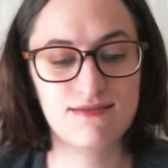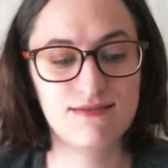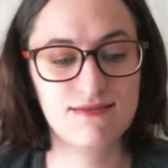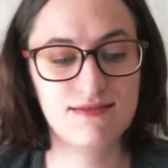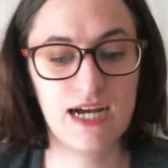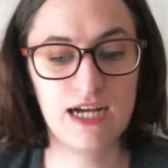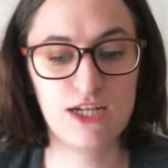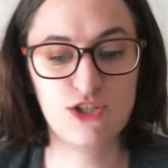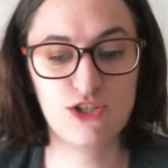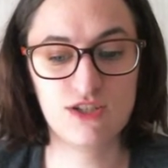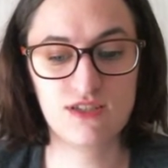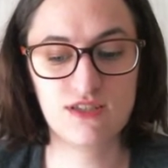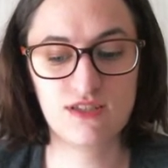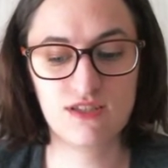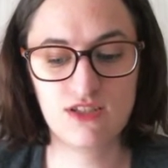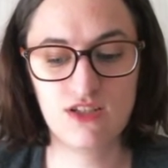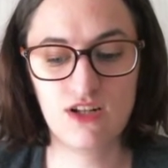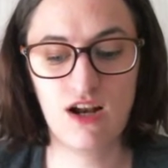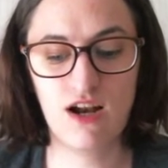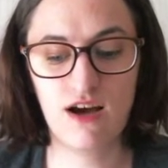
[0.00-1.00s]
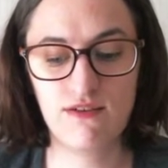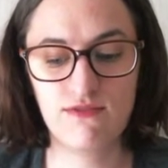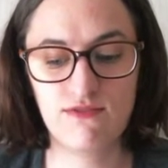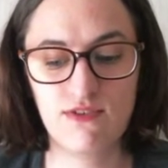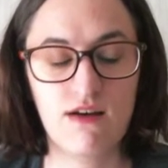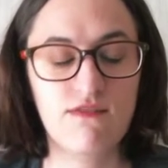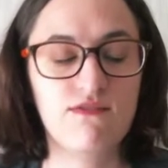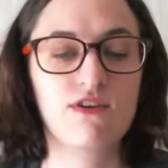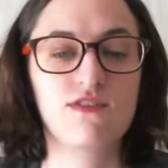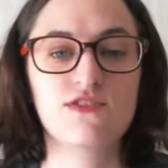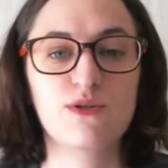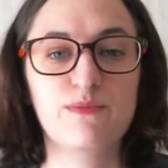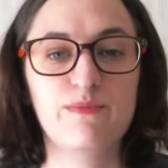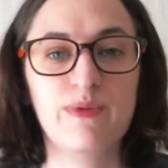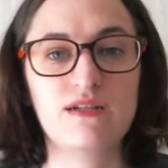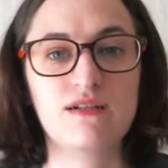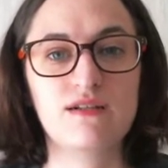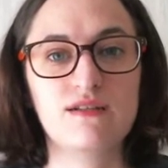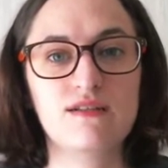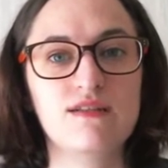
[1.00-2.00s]
I just loved the
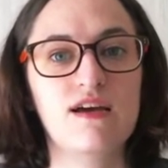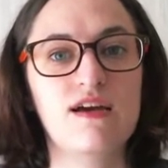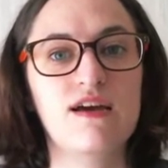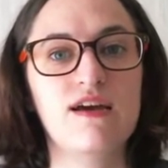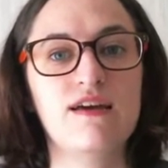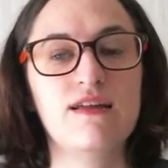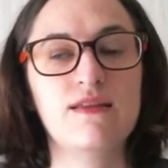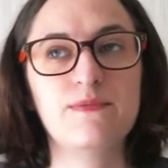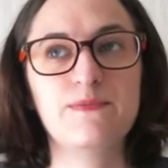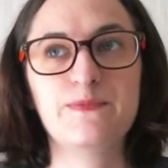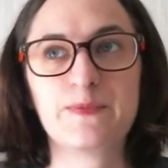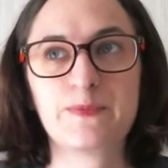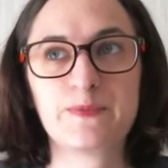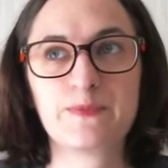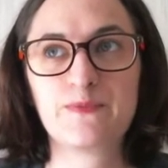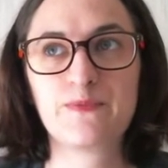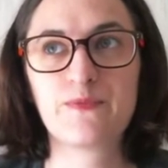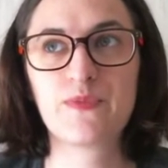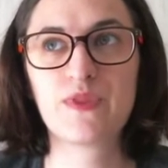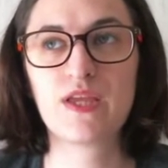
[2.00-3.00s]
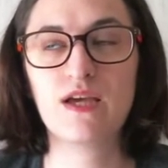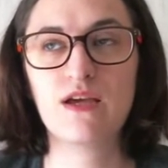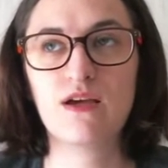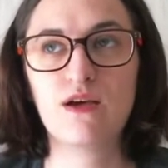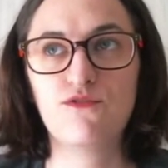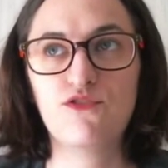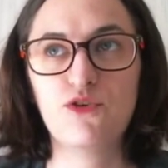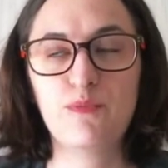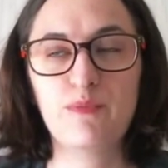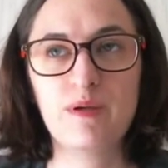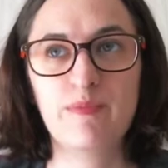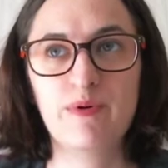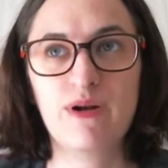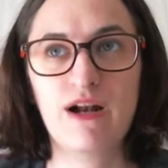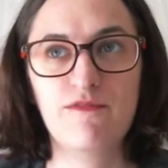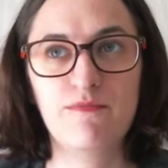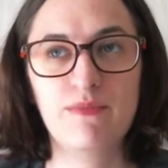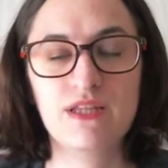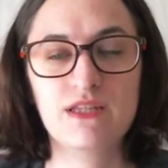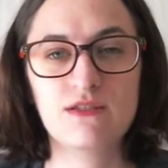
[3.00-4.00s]
pattern, and a few people
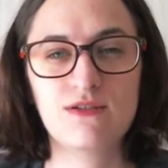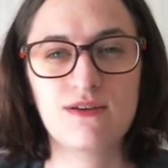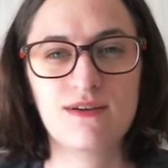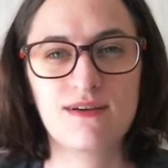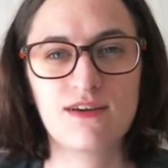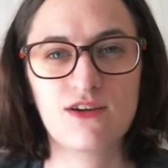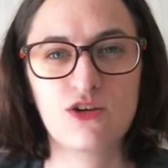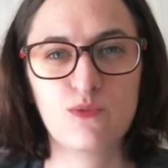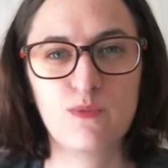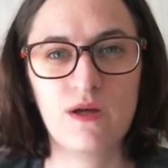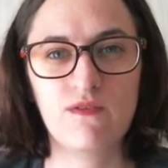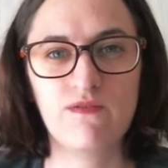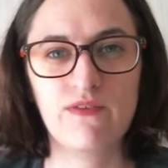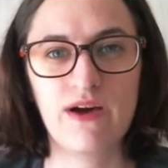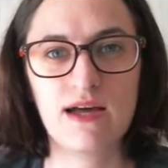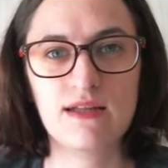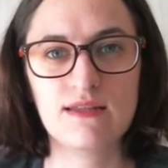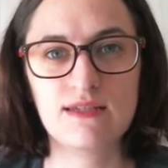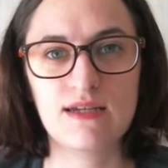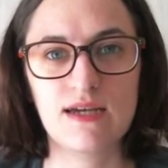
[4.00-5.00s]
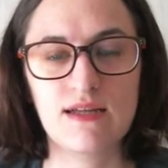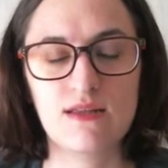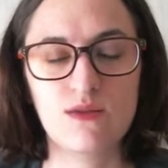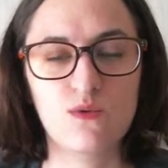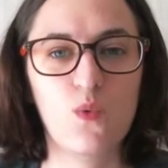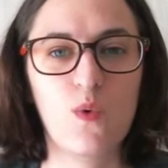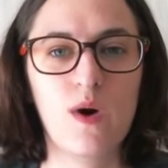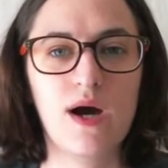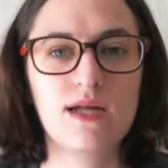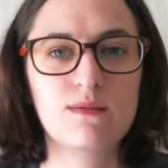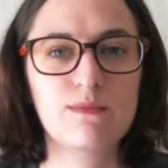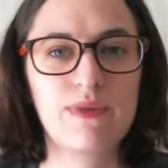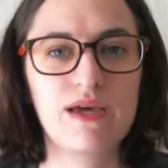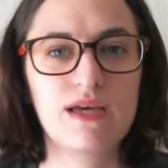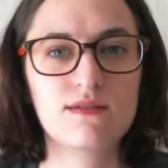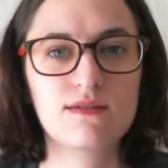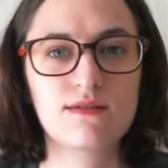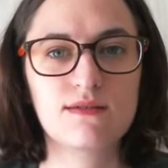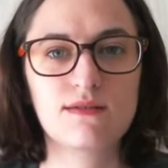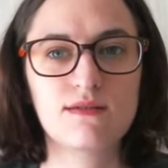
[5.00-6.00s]
have been talking about that and what
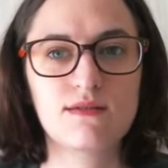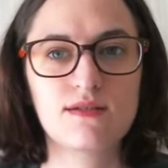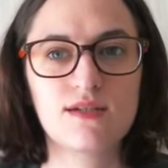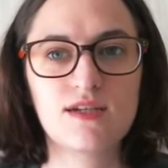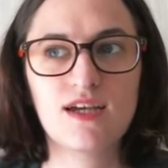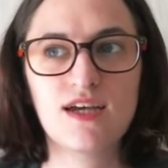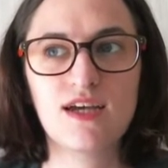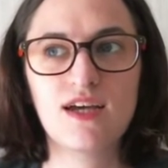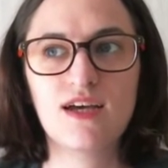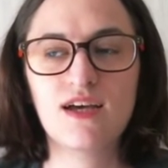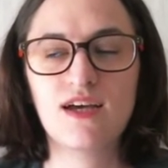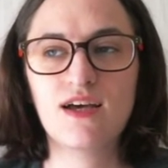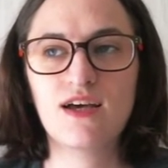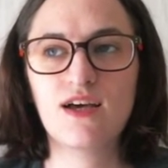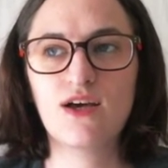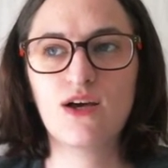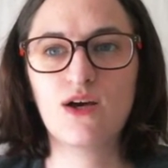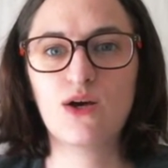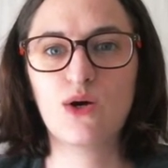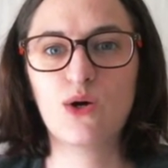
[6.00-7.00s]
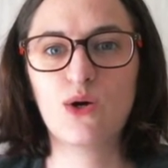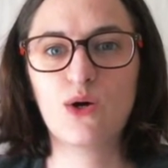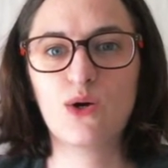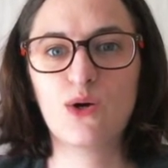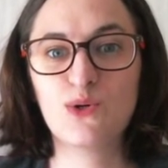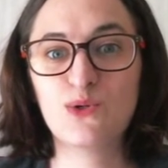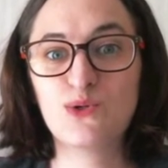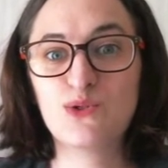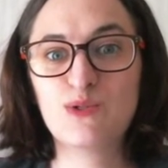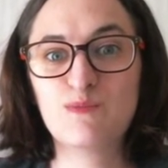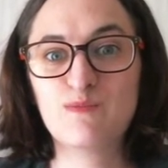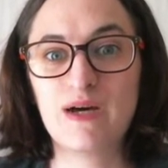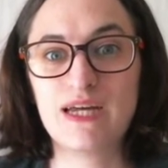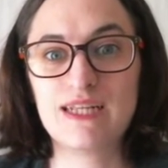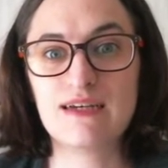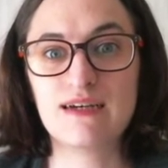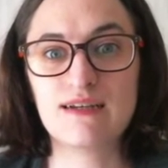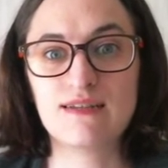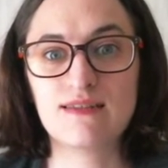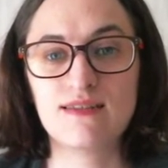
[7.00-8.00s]
makes a good
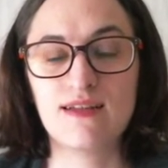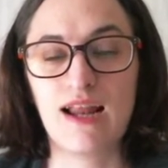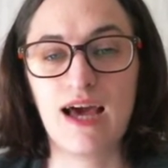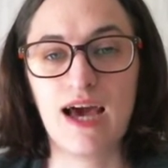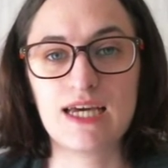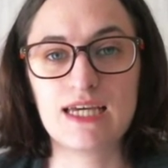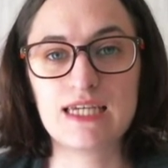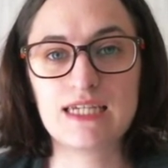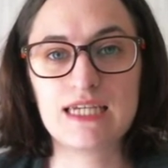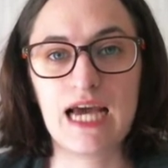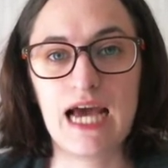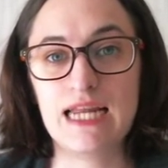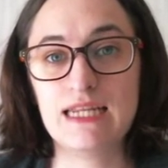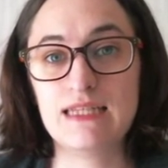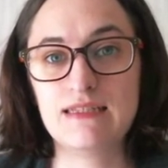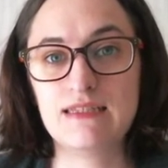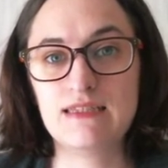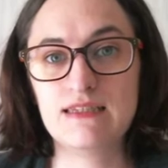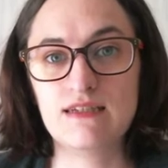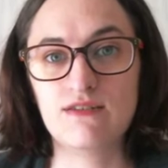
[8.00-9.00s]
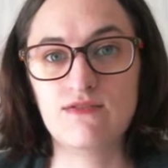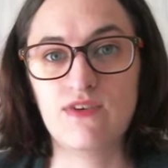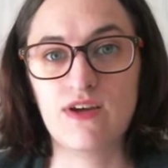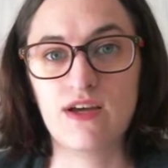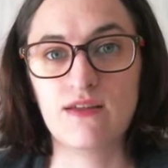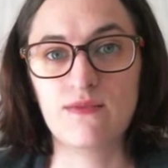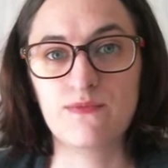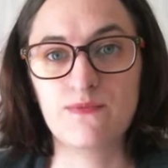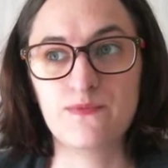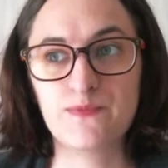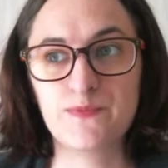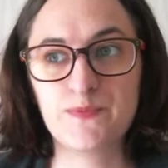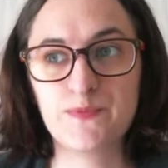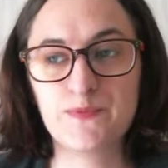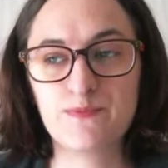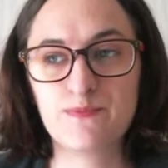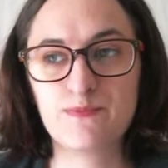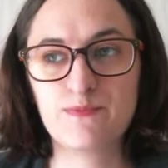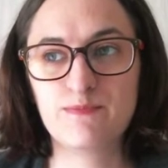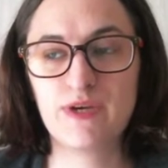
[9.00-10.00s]
pattern like addictive and
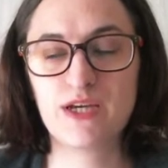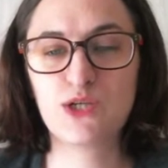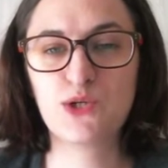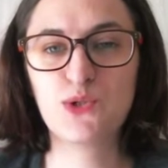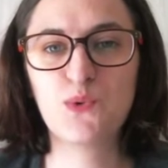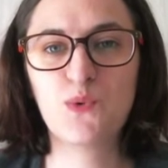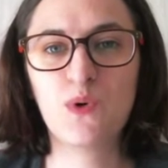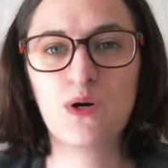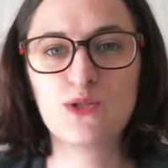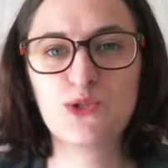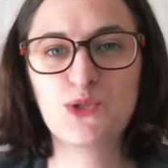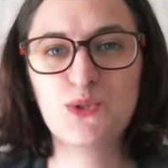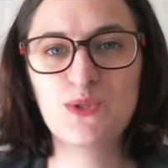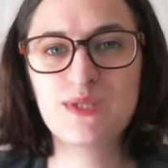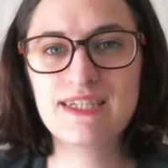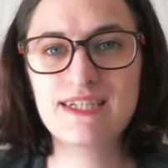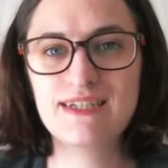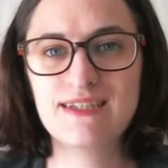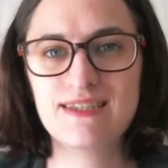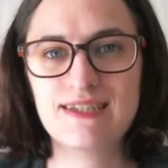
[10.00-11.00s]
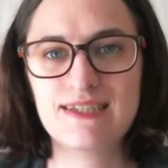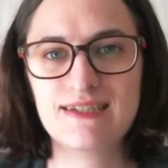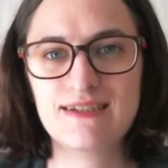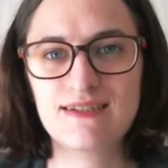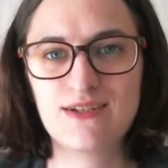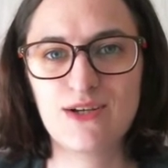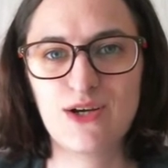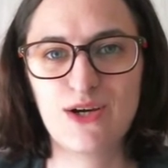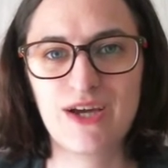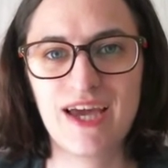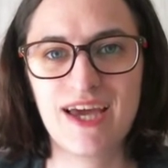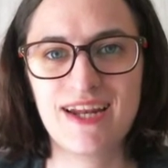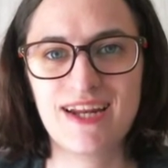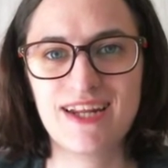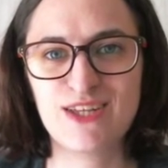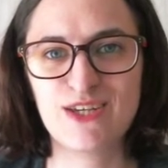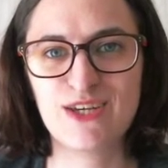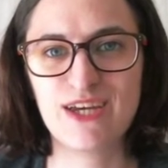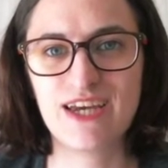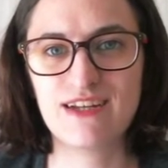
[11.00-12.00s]
make you want to knit again
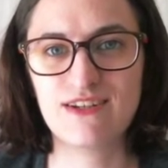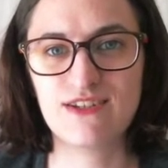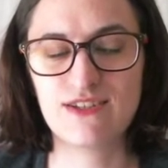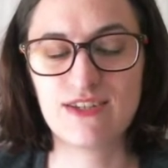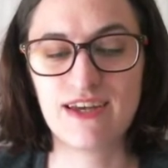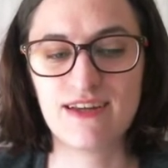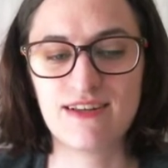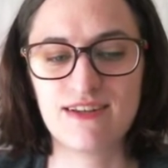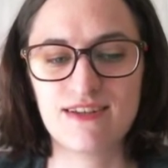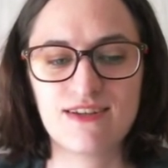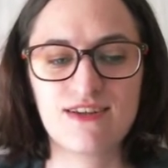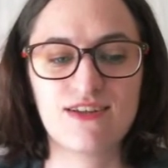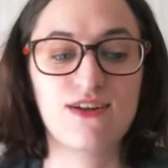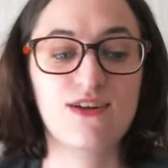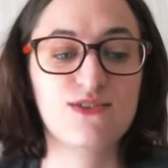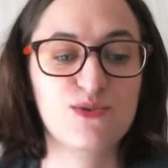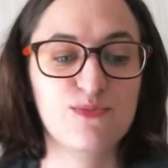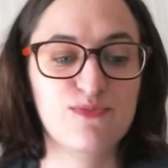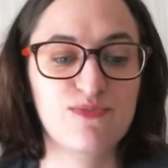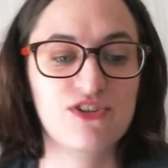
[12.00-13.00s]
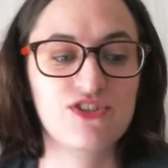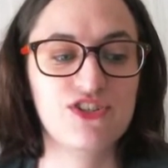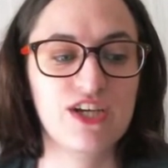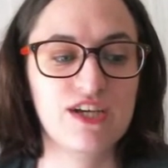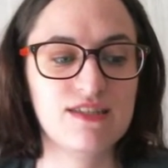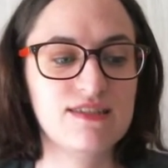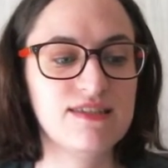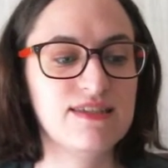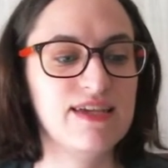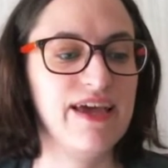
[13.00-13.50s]
and again and again on the project.